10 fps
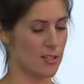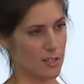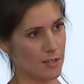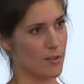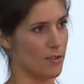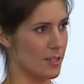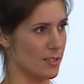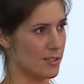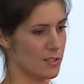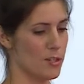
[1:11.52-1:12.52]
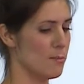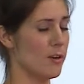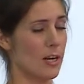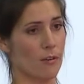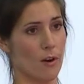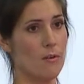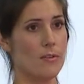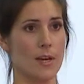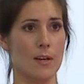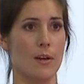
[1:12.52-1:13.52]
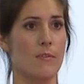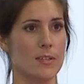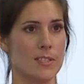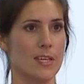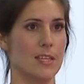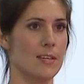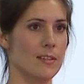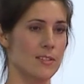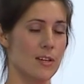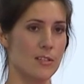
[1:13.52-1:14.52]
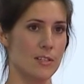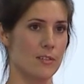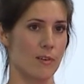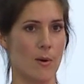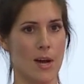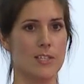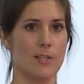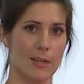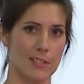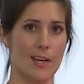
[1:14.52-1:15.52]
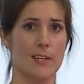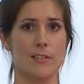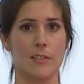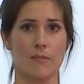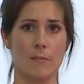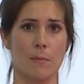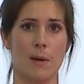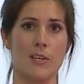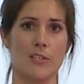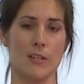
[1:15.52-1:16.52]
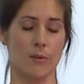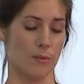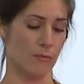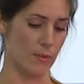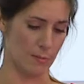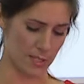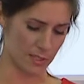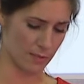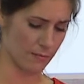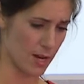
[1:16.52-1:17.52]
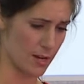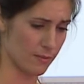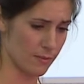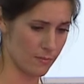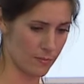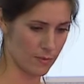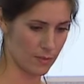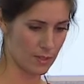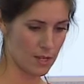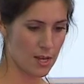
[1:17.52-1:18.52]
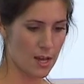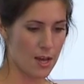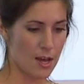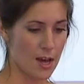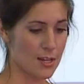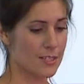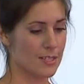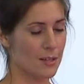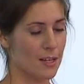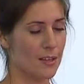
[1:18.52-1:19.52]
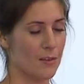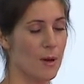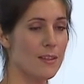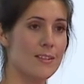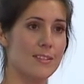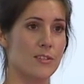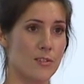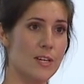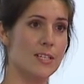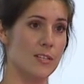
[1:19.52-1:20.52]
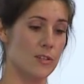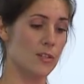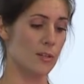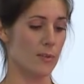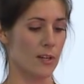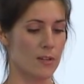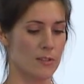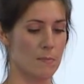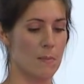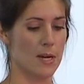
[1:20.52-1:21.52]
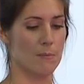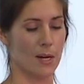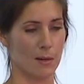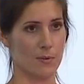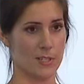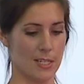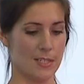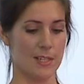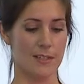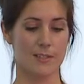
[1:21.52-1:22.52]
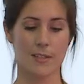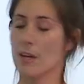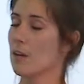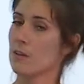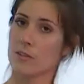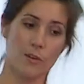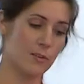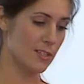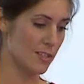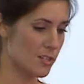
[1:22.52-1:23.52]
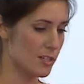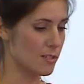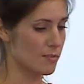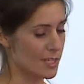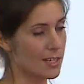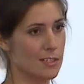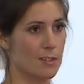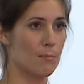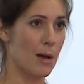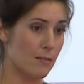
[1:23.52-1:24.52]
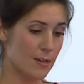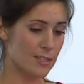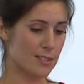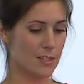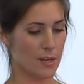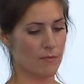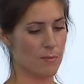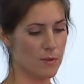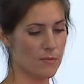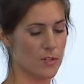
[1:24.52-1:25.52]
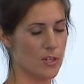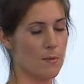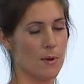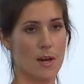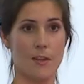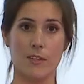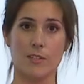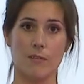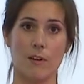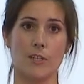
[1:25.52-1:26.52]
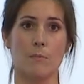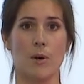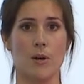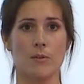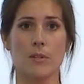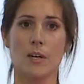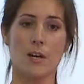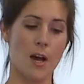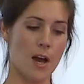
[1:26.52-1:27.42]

you that you've got this tumoric growth, and obviously the surgeon is required to excise this from the patient in order for them to survive. And the way that this is treated is usually with a custom-made megaprosthesis. So the surgeon has resected the pelvis, they've removed the tumor and the surrounding bone.